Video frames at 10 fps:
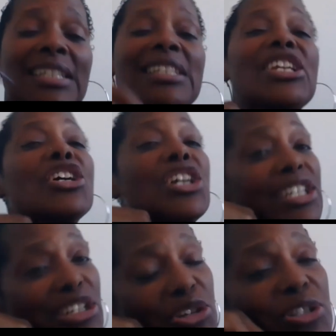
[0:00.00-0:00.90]
The good
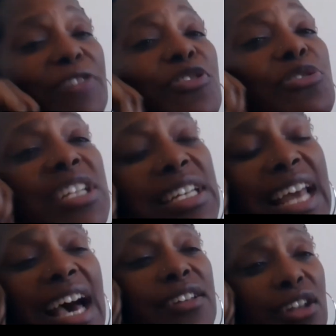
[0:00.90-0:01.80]
news, if you did
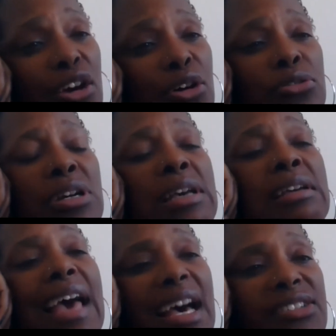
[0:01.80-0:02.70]
not know,
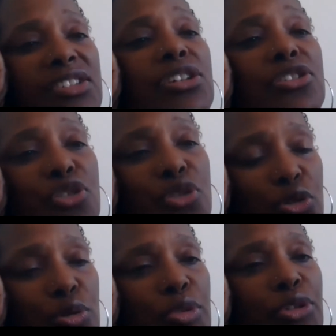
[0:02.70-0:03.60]
as a
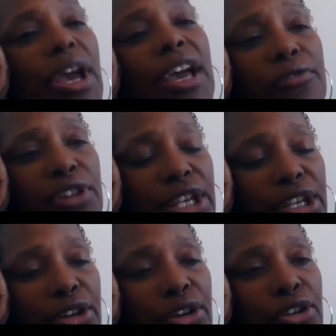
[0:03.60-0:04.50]
consumer, every
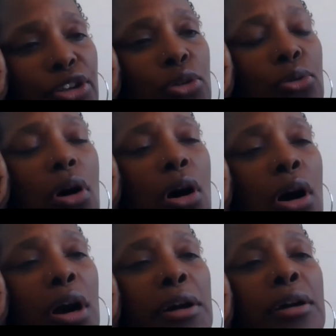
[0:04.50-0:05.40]
year you
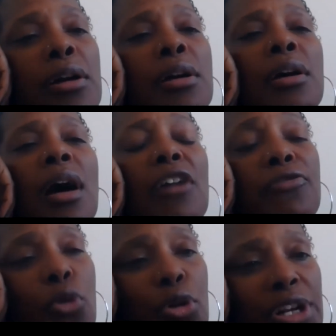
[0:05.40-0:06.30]
are
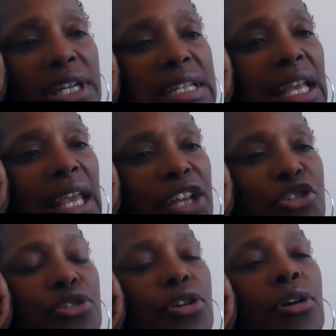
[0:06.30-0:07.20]
afforded to get
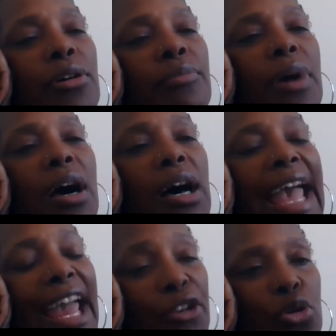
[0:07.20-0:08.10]
your
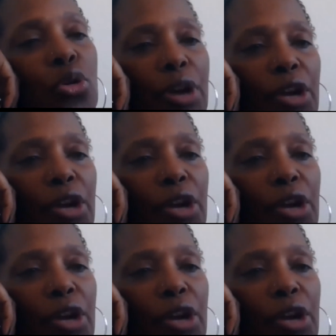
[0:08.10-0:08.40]
annual credit